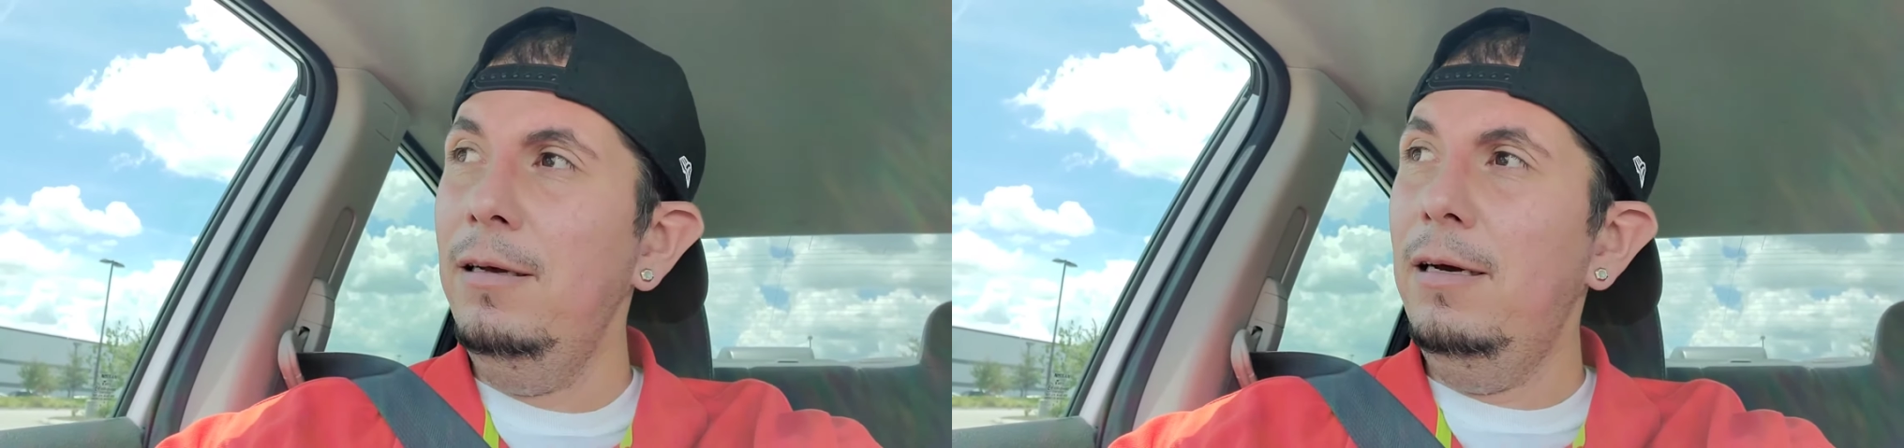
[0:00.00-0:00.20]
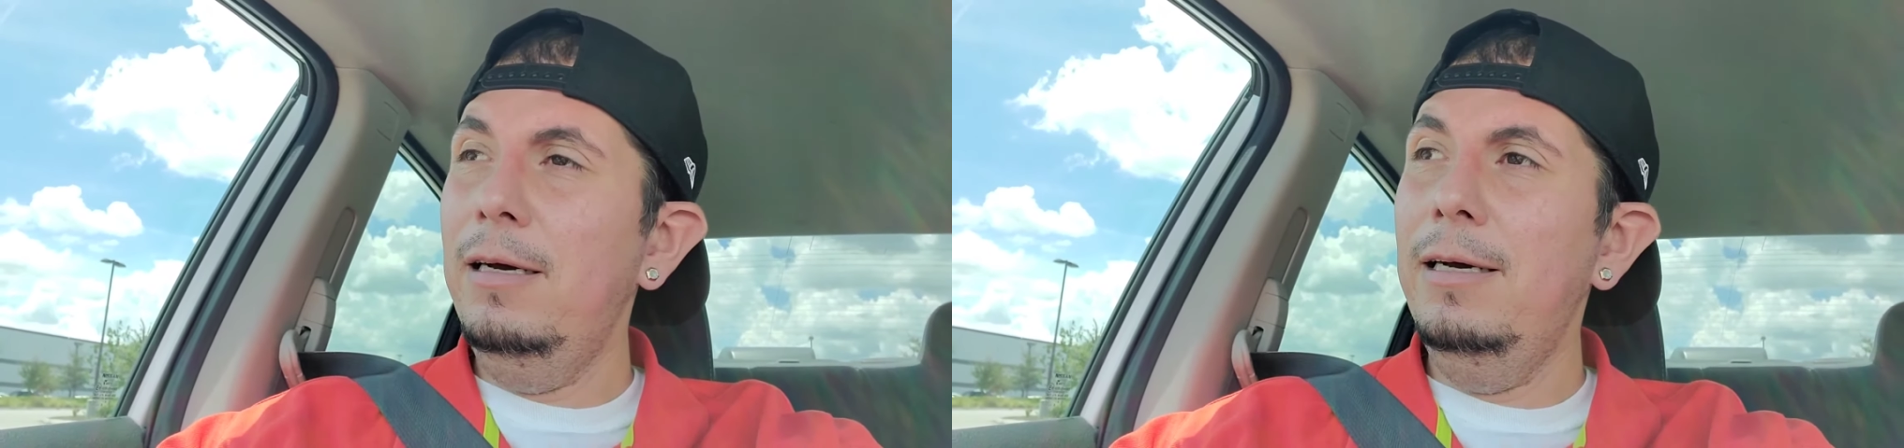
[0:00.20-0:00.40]

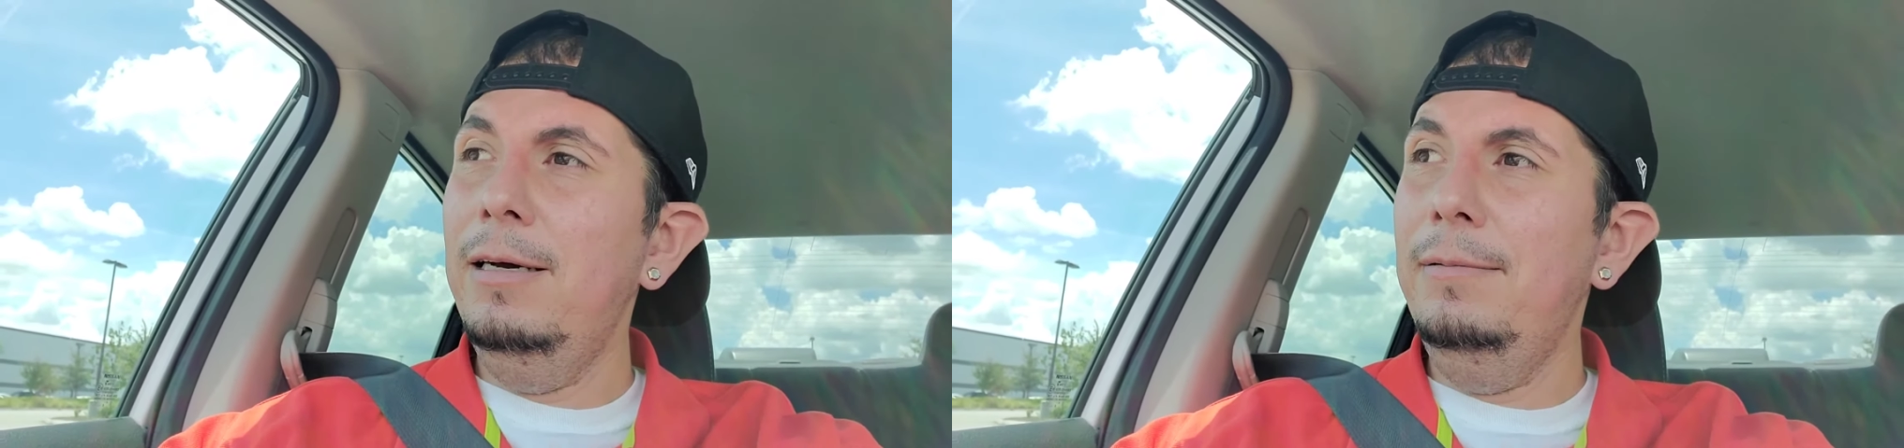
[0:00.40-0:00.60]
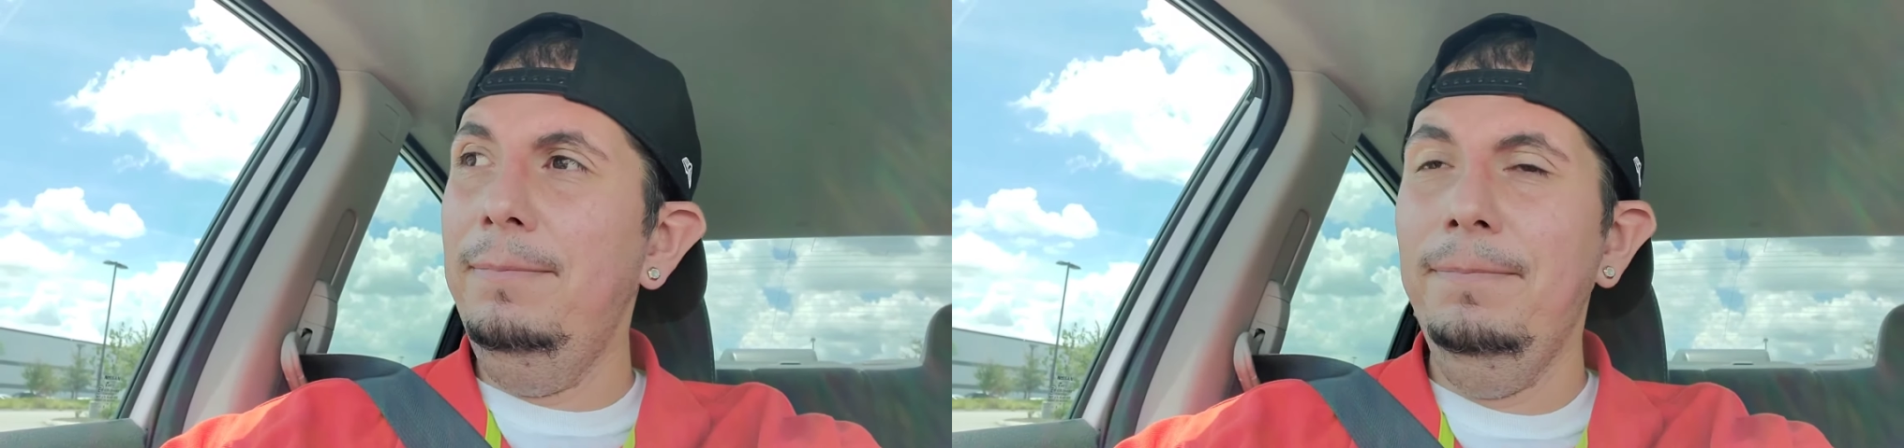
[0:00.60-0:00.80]

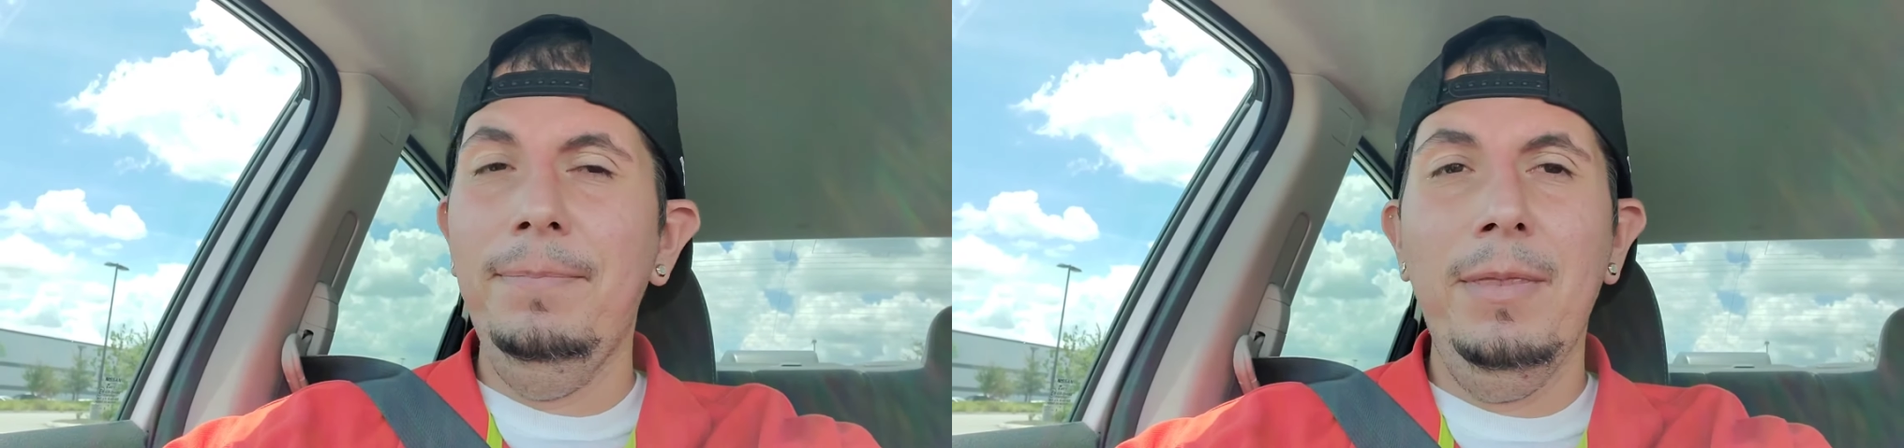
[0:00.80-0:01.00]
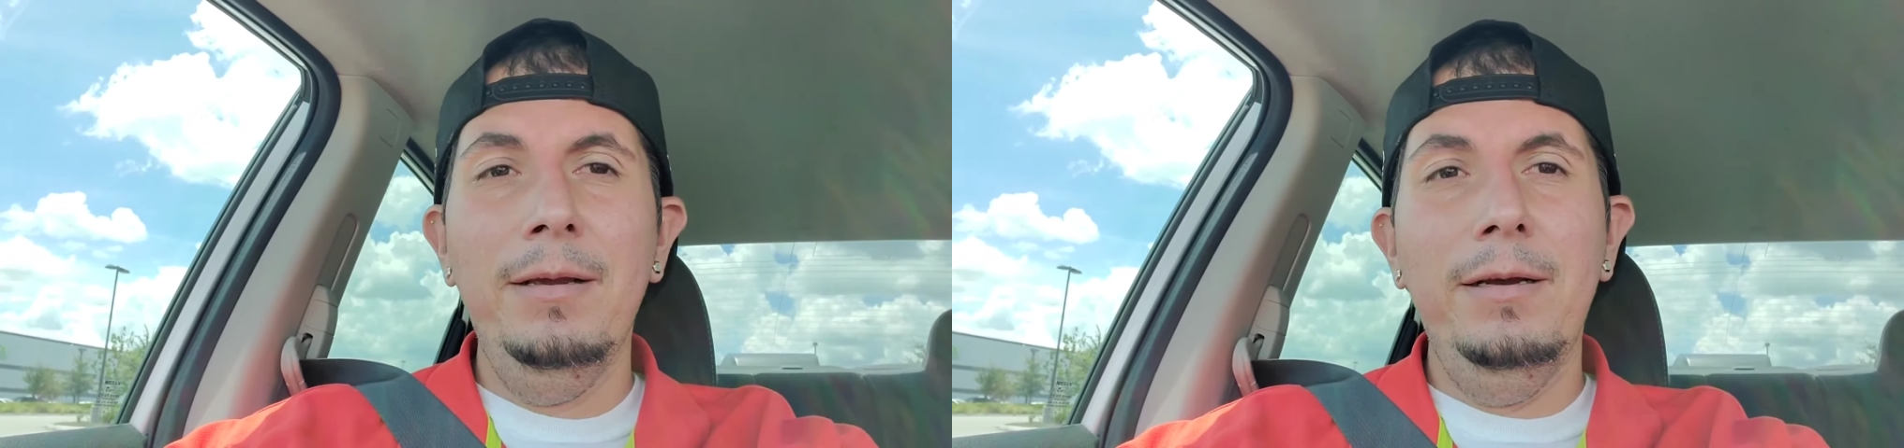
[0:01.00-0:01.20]
um,
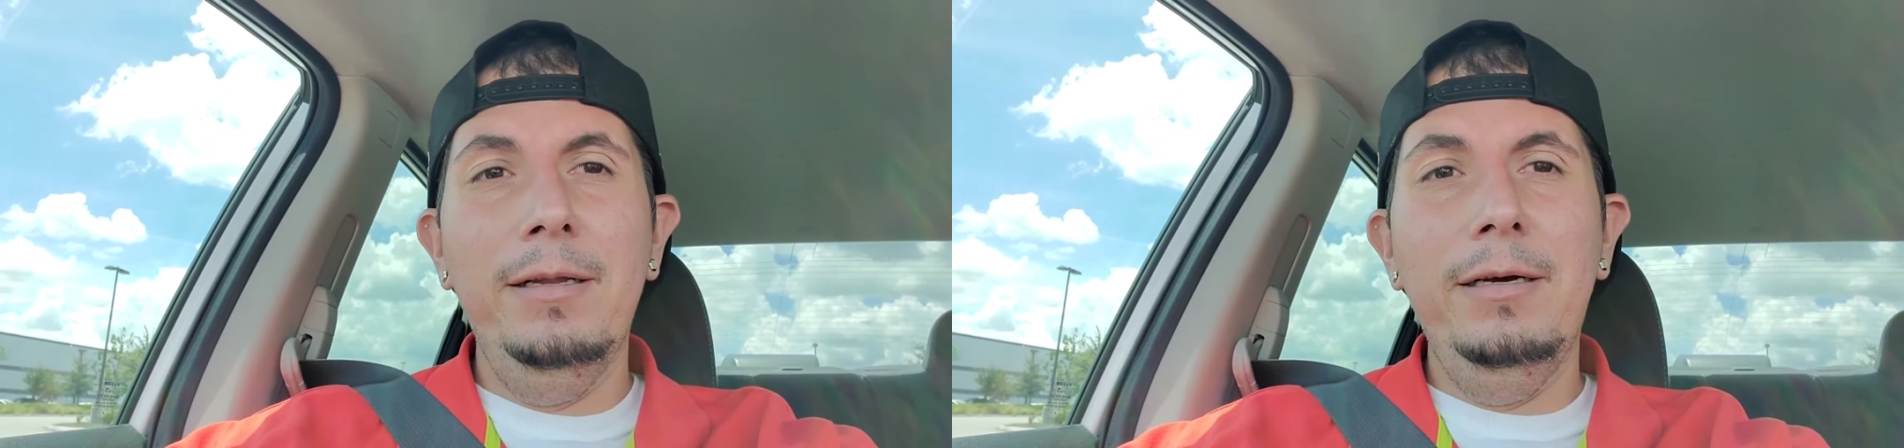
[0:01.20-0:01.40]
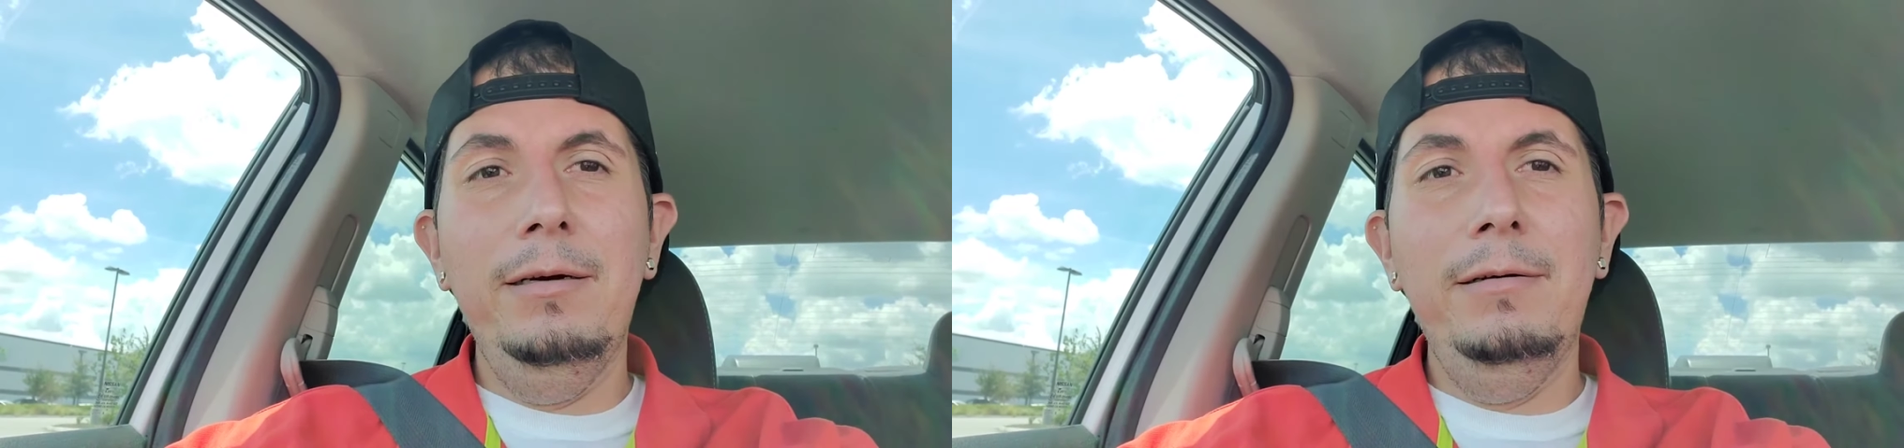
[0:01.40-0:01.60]

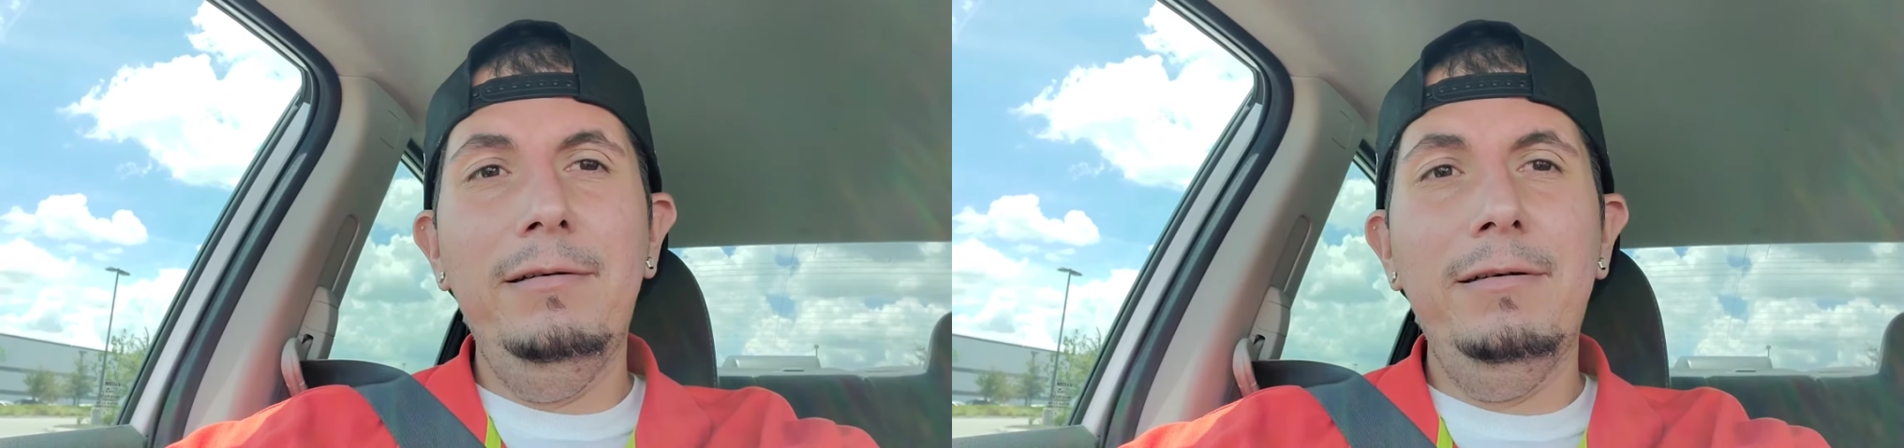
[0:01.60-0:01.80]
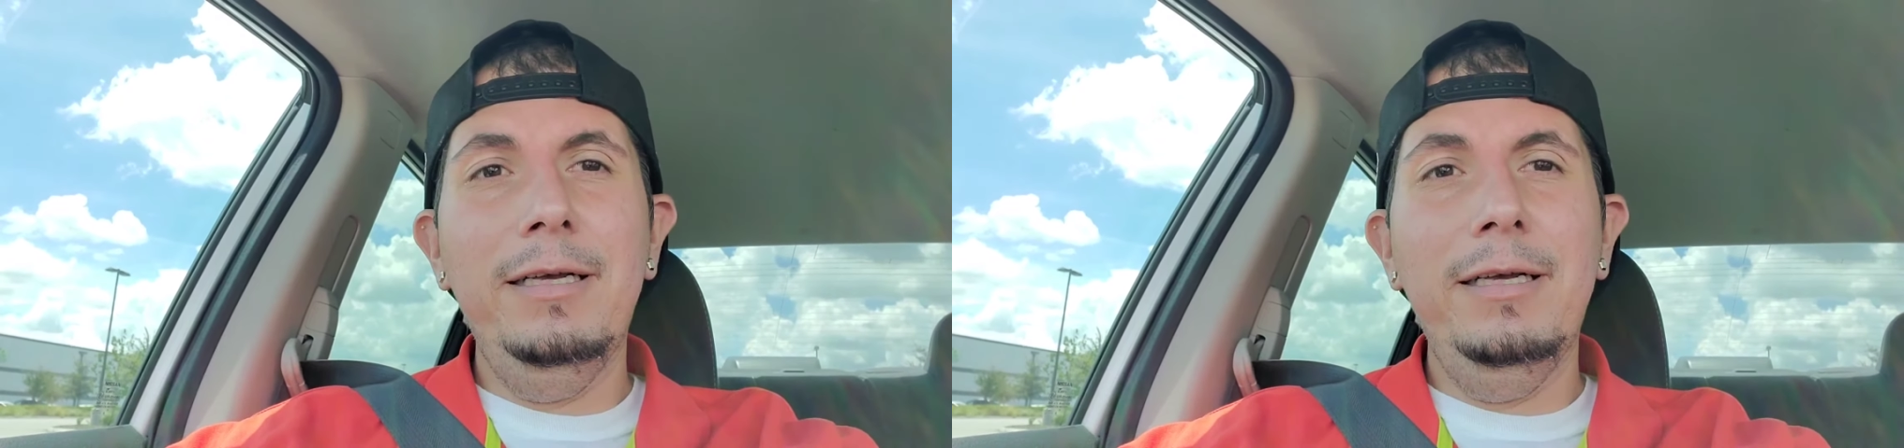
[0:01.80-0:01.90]
you know,